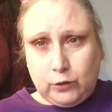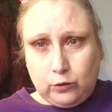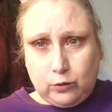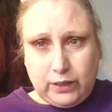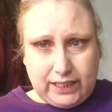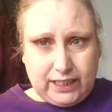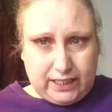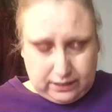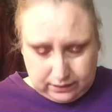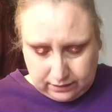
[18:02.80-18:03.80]
a look
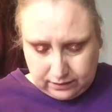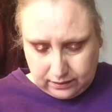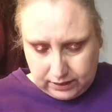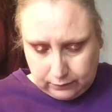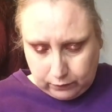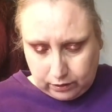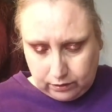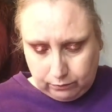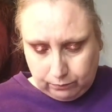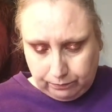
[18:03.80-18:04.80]
quickly and see if I
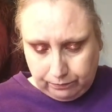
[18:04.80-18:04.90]
can,